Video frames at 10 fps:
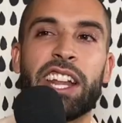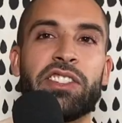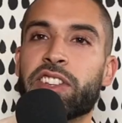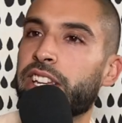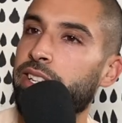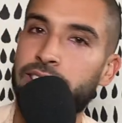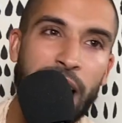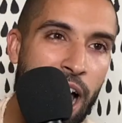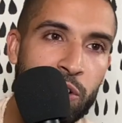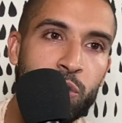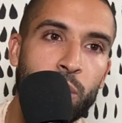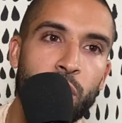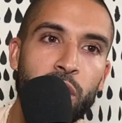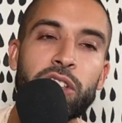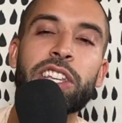is we need you to be
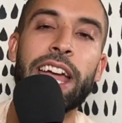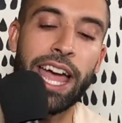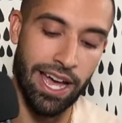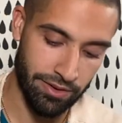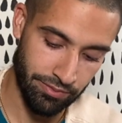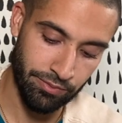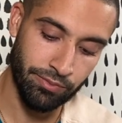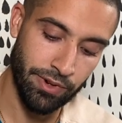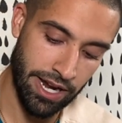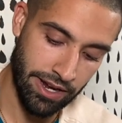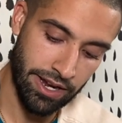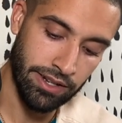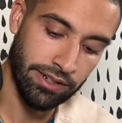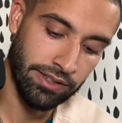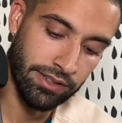casual. As a yeah. father role. Yeah, yeah.
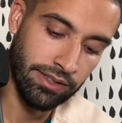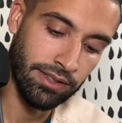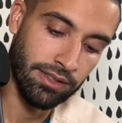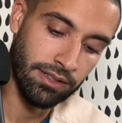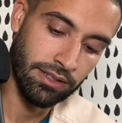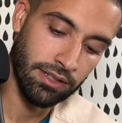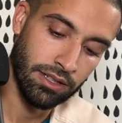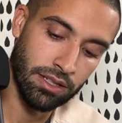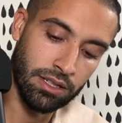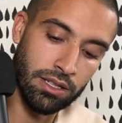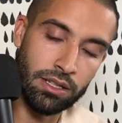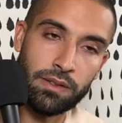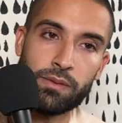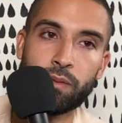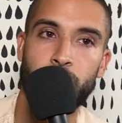Can you direct a little
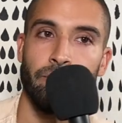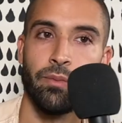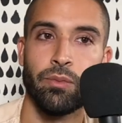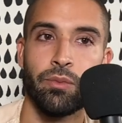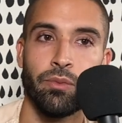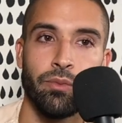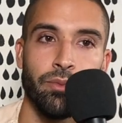bit? Give a little.